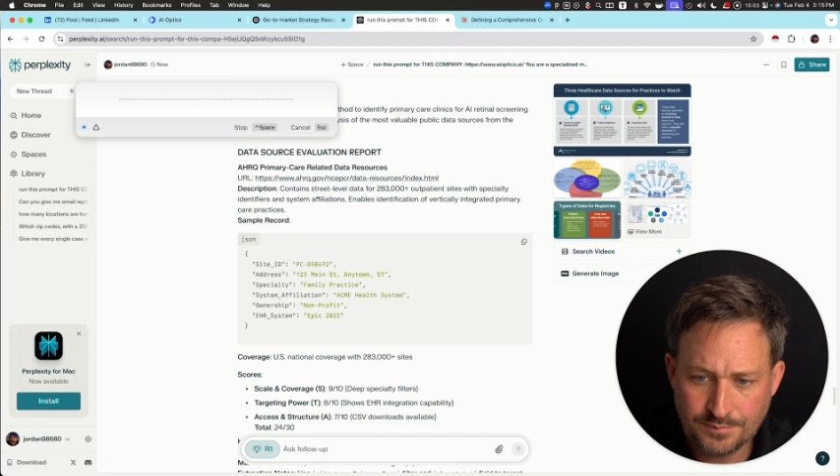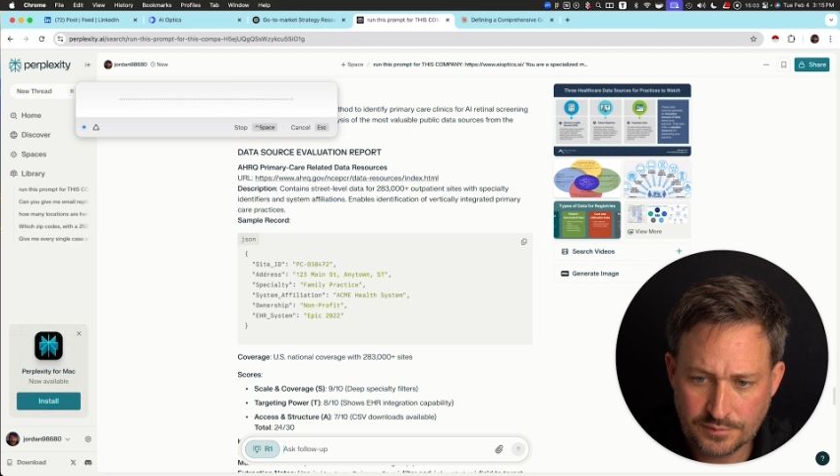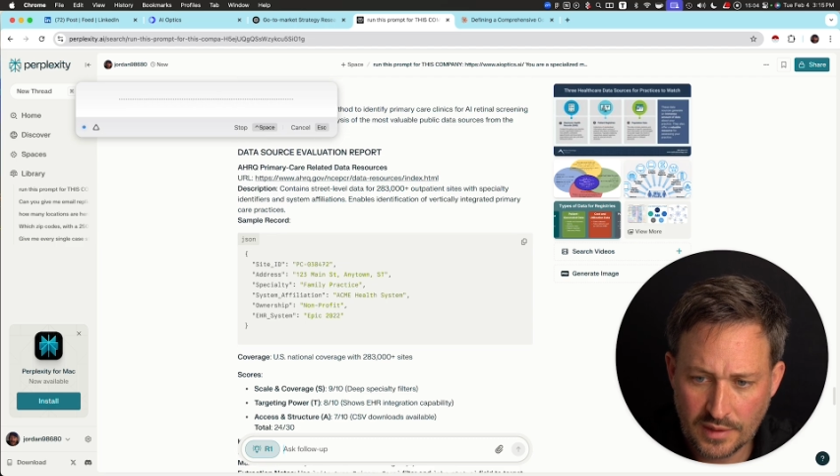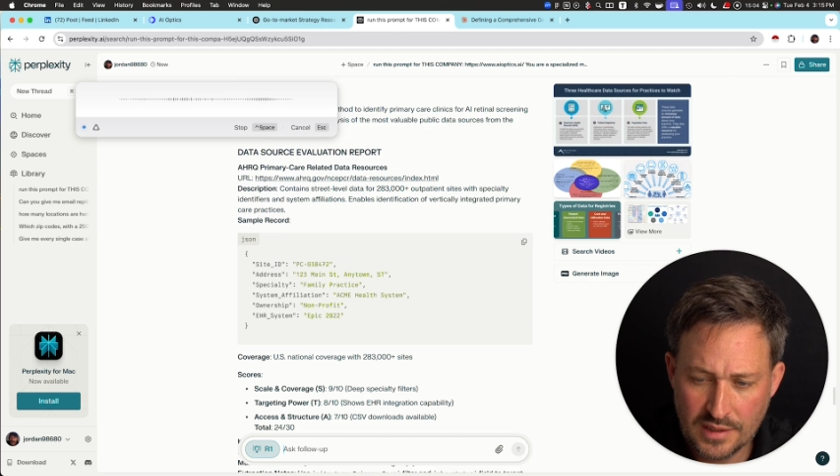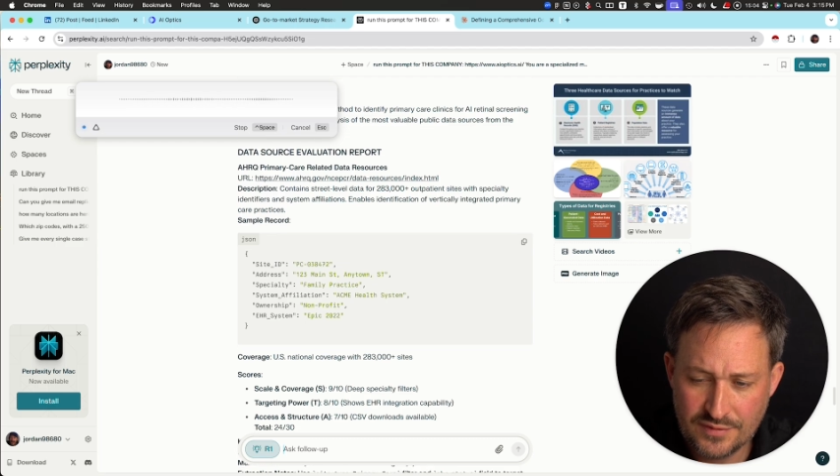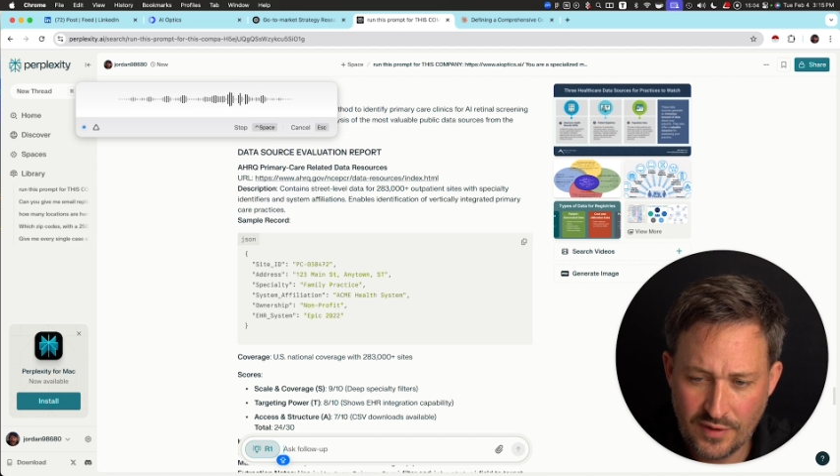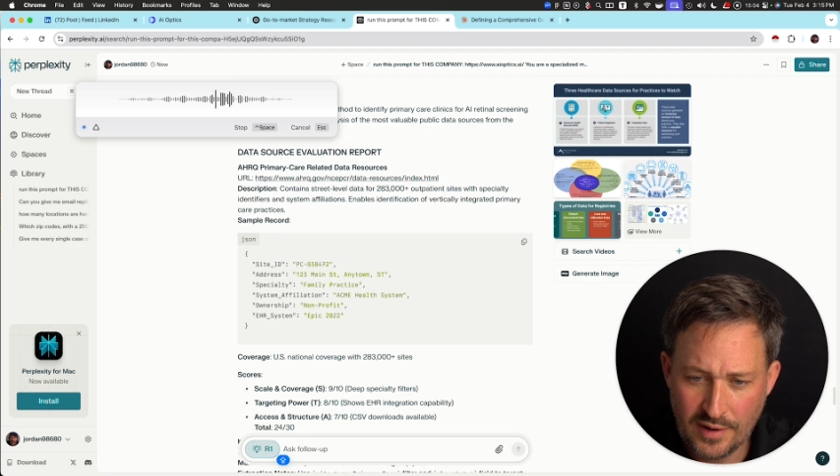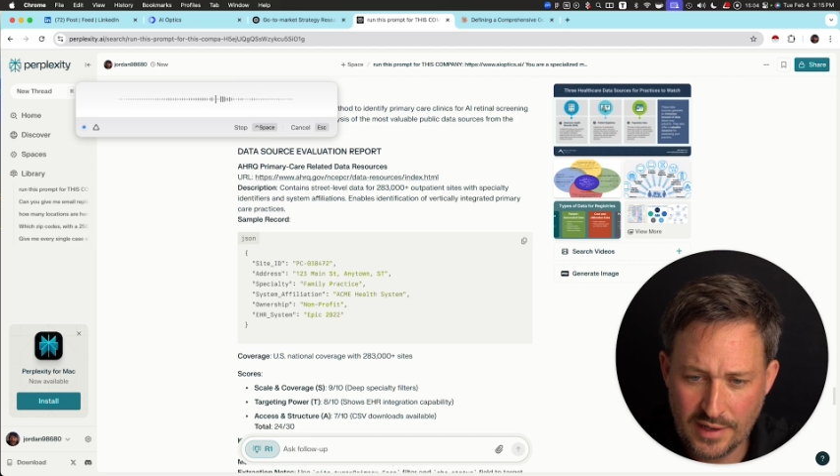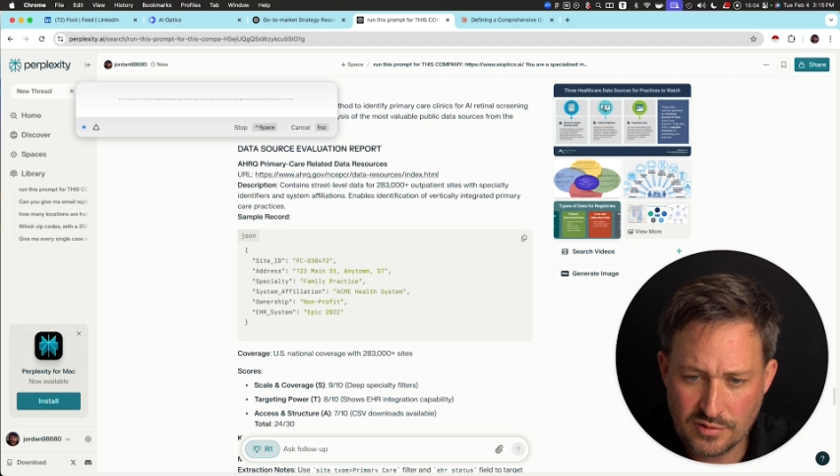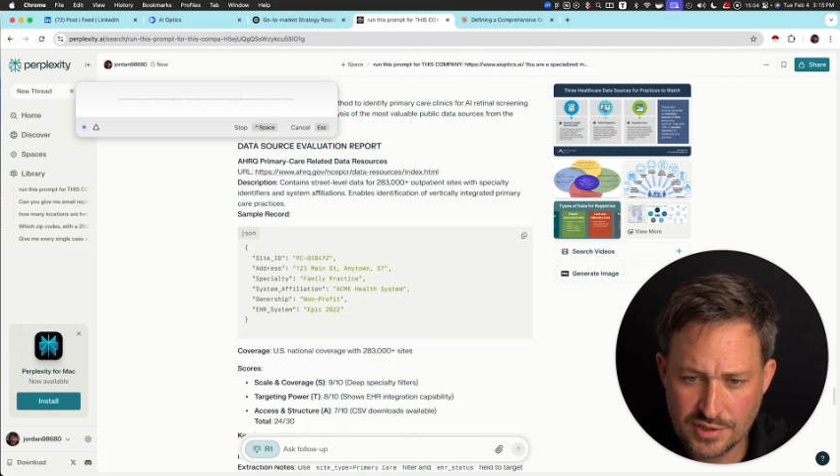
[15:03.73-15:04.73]
is
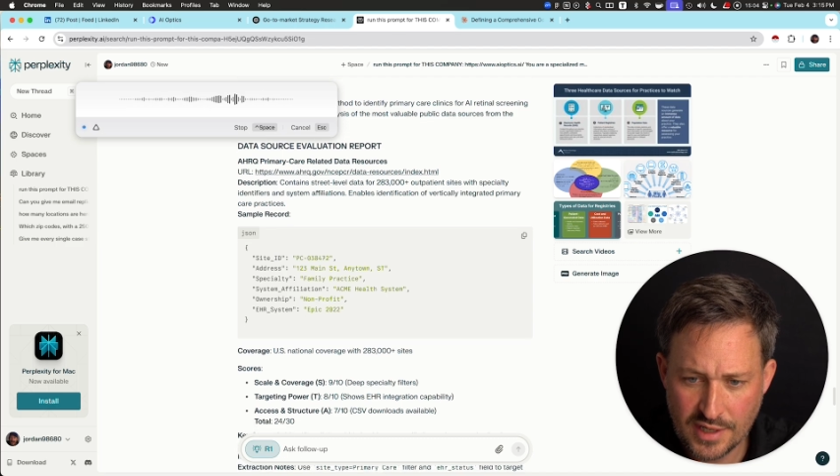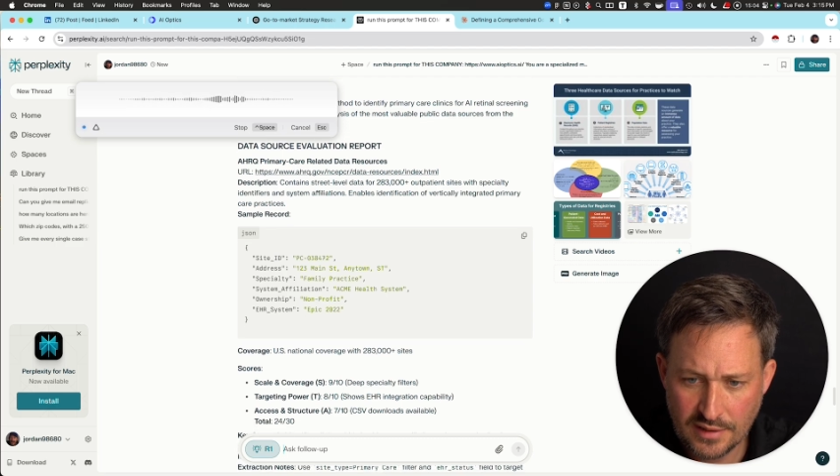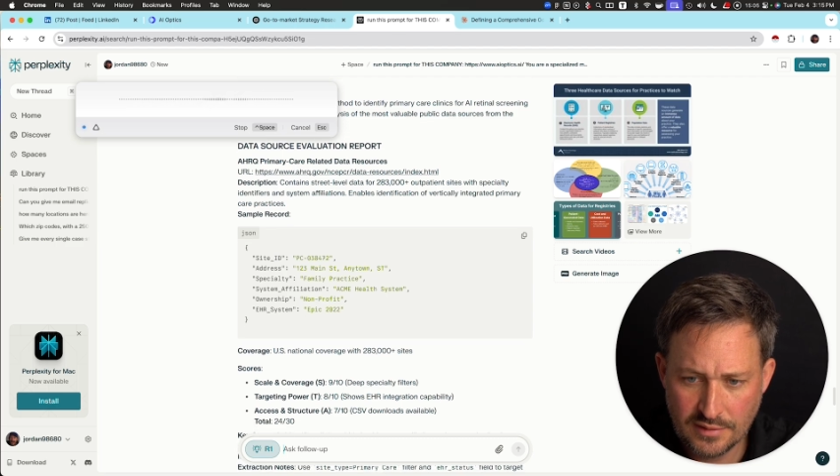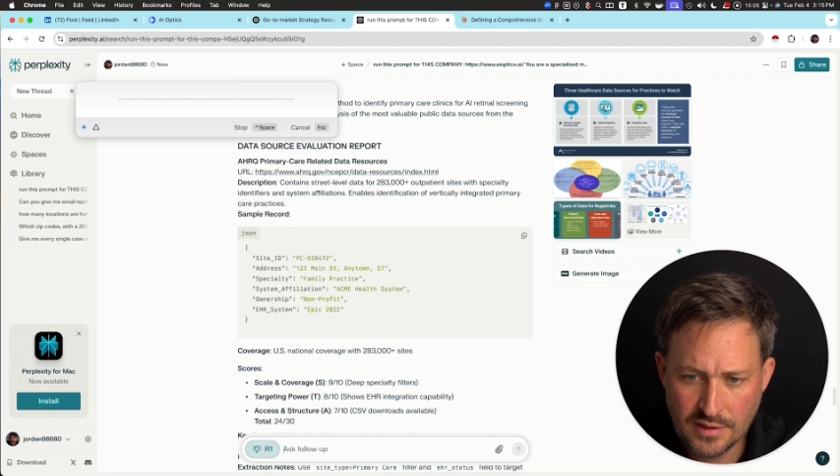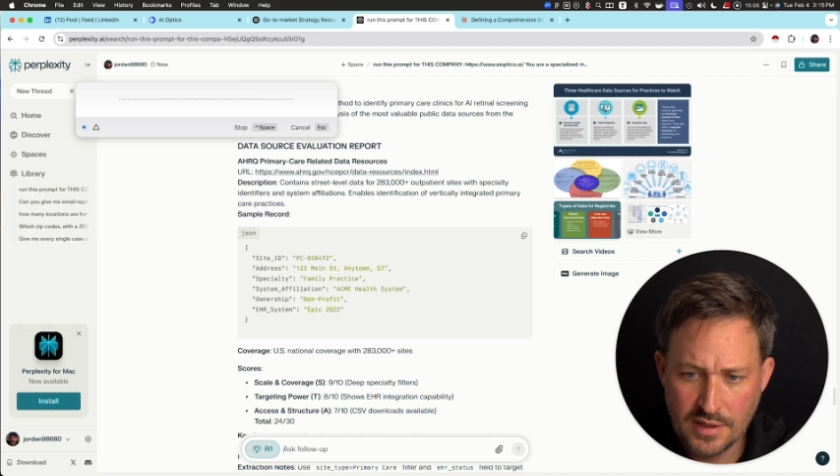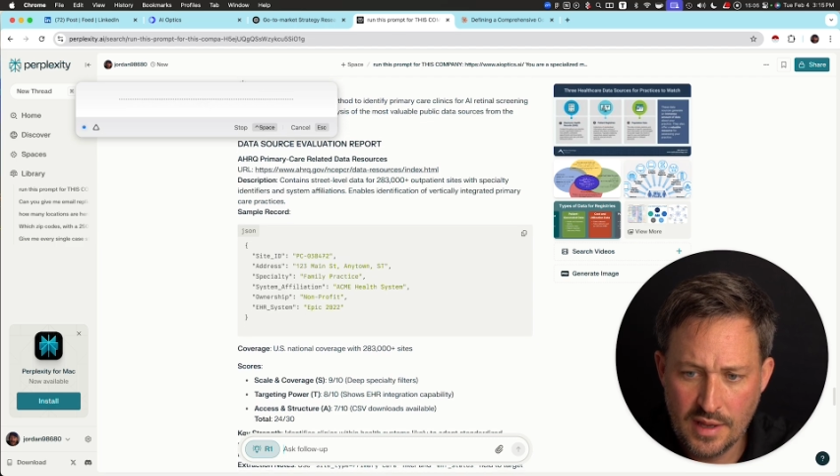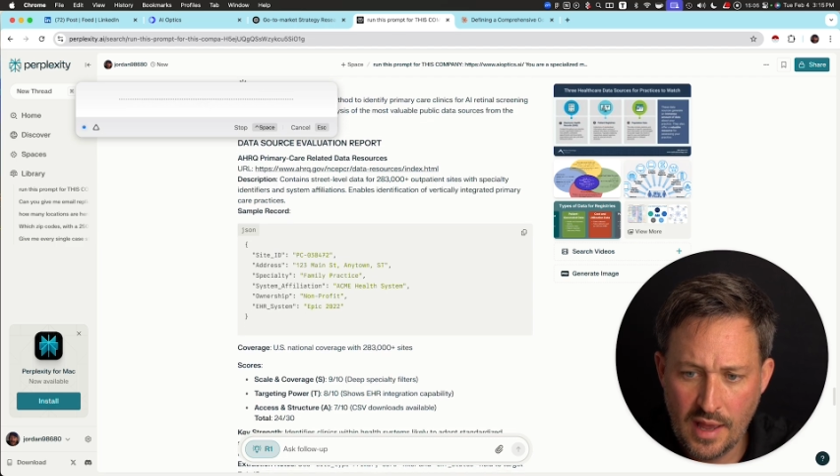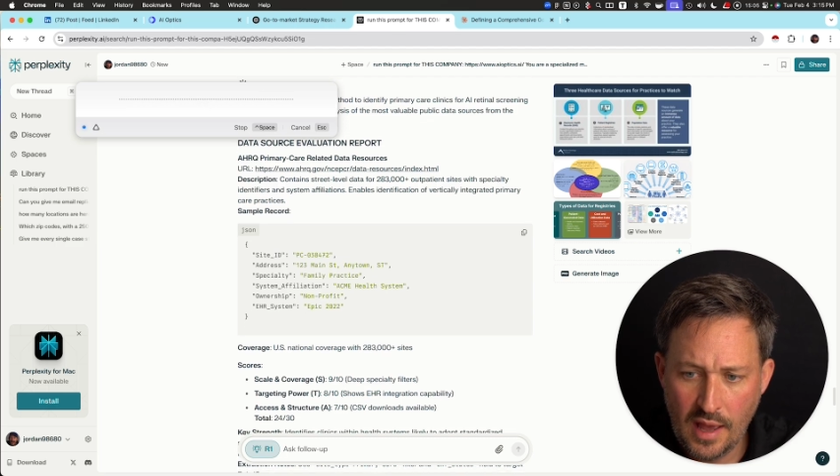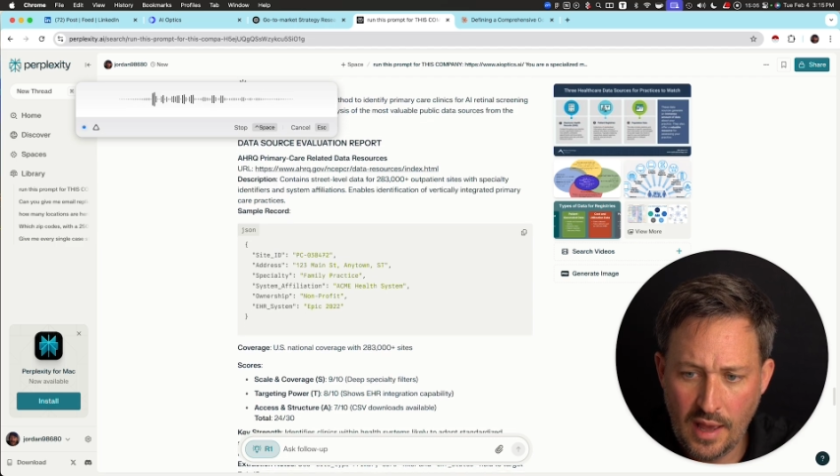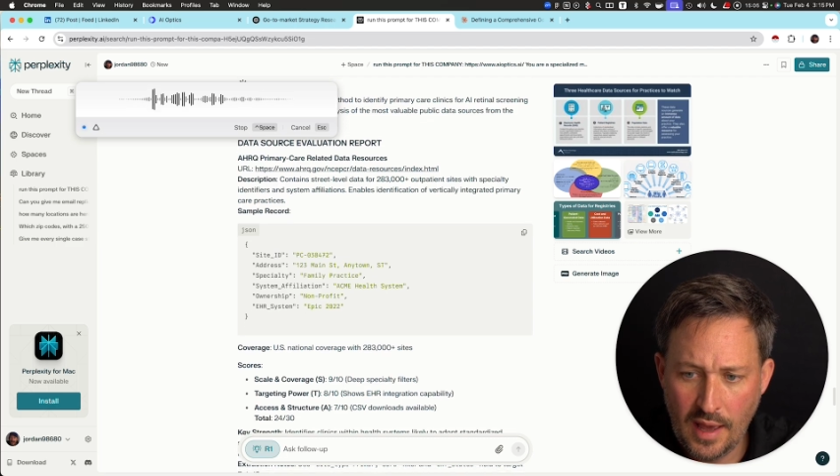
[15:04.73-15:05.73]
very interesting.
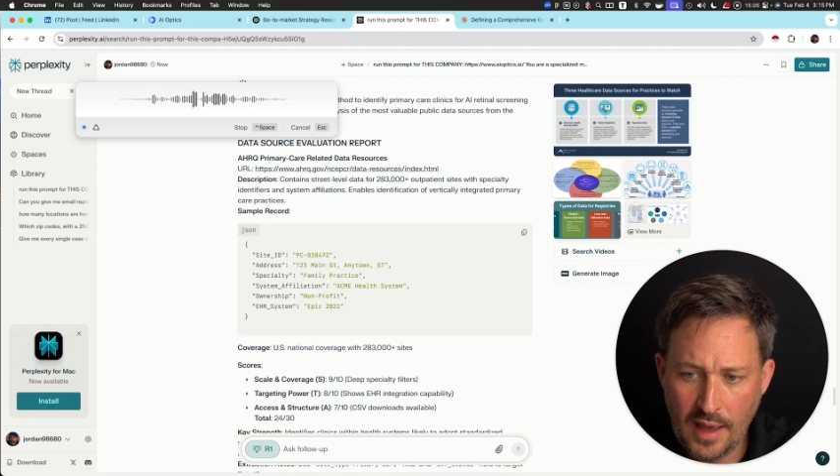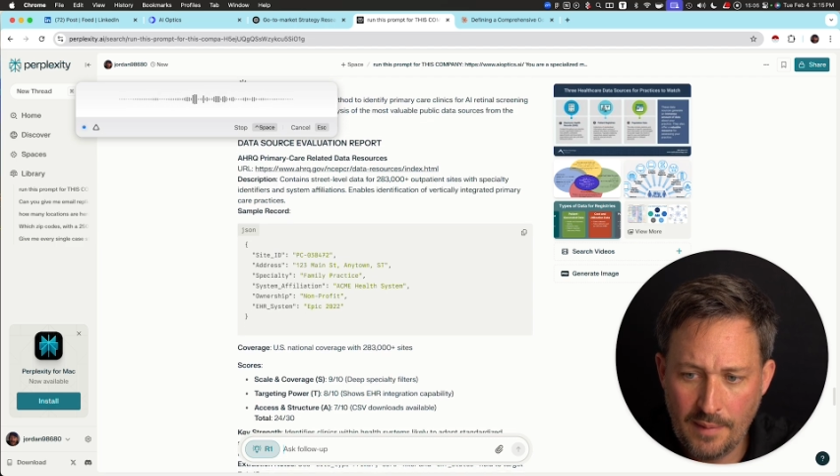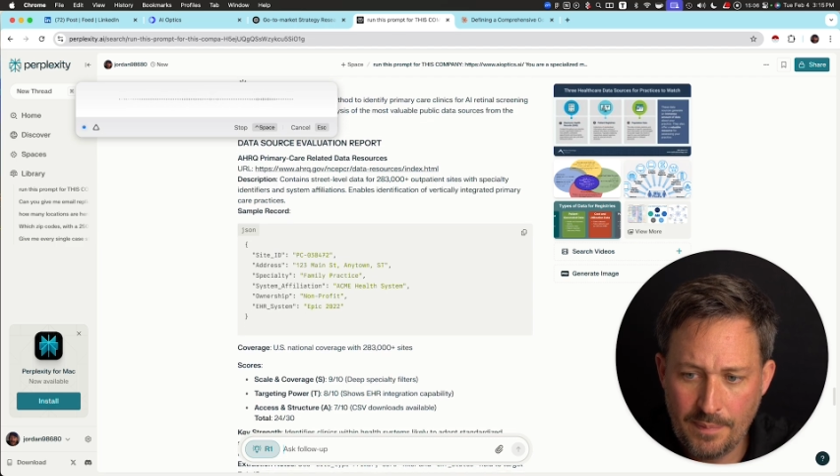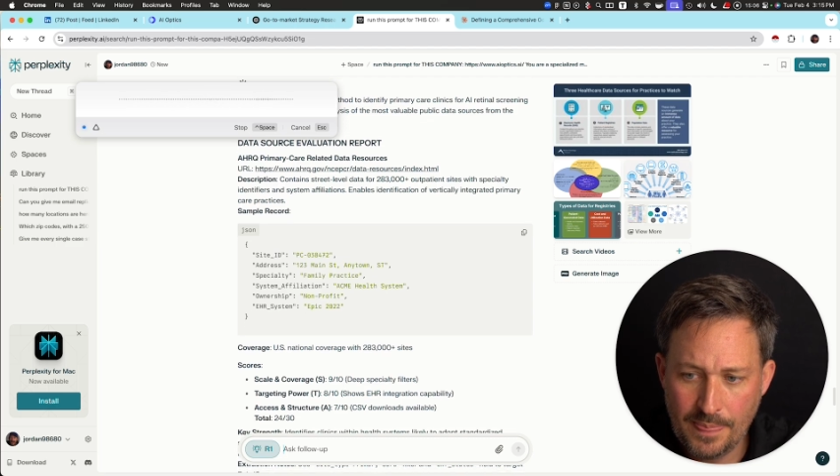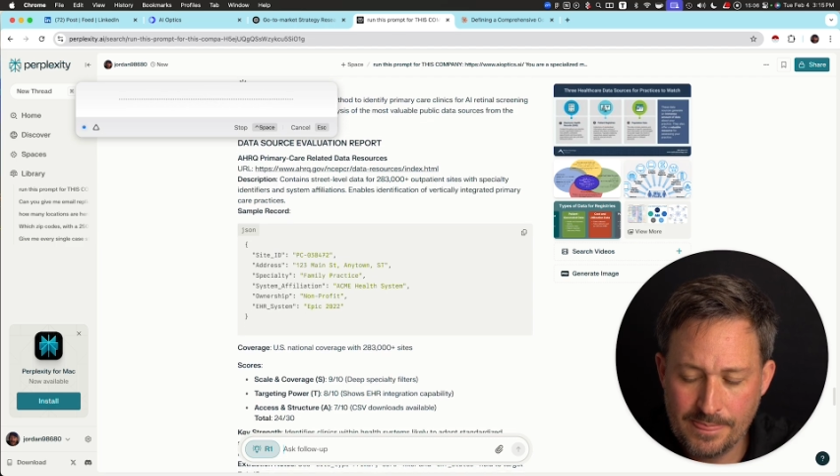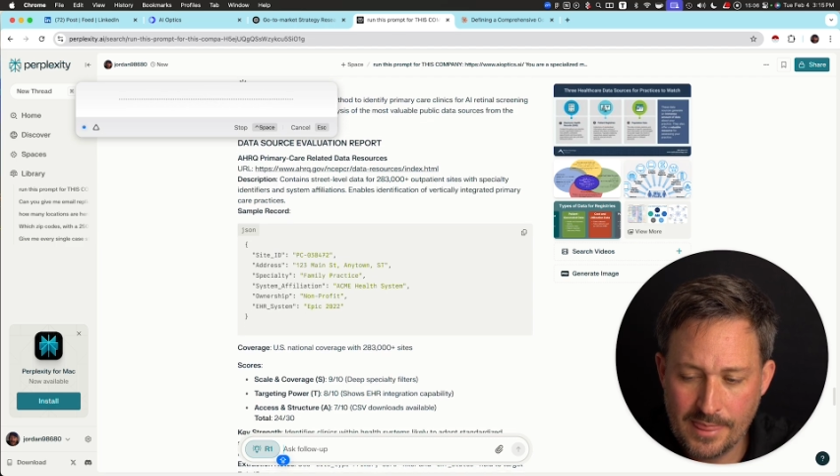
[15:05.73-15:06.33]
But